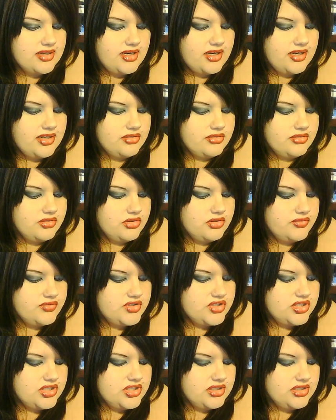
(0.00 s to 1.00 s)
I don't know if
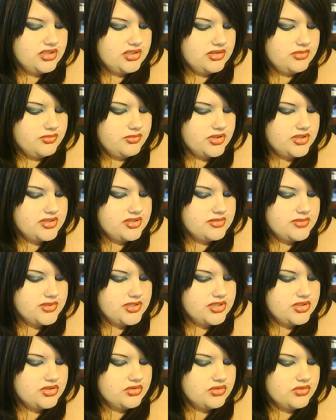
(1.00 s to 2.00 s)
she wants
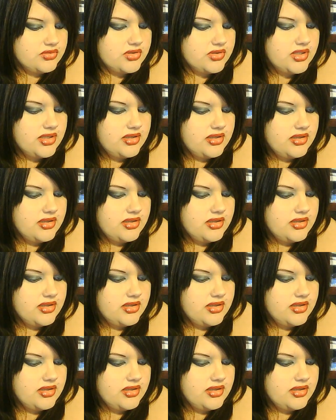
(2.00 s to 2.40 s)
me to